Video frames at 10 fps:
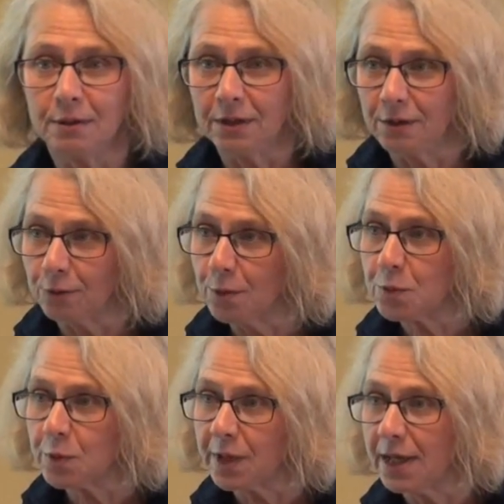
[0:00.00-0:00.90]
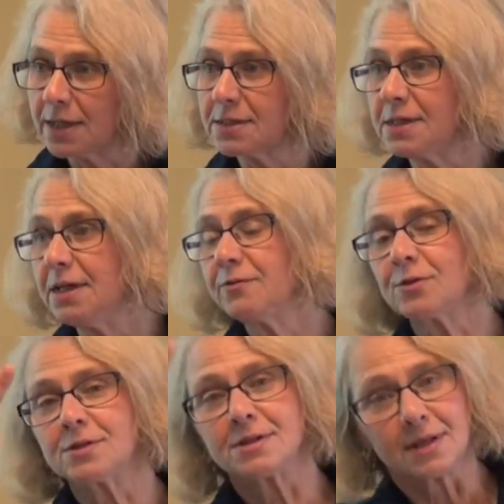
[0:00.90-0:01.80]
in the groups with ASD
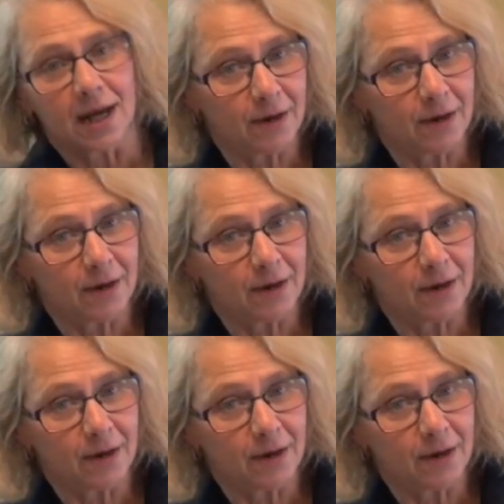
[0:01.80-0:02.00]
versus the